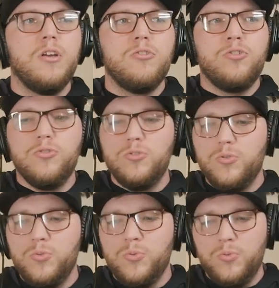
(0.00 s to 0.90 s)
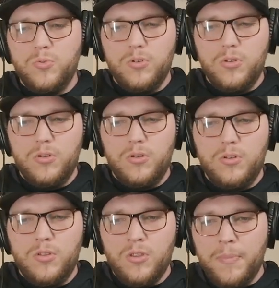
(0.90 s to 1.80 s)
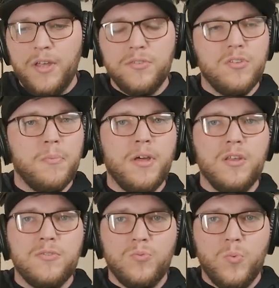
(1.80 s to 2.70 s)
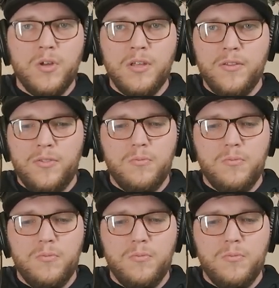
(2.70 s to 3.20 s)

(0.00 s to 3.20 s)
to the best of the best with."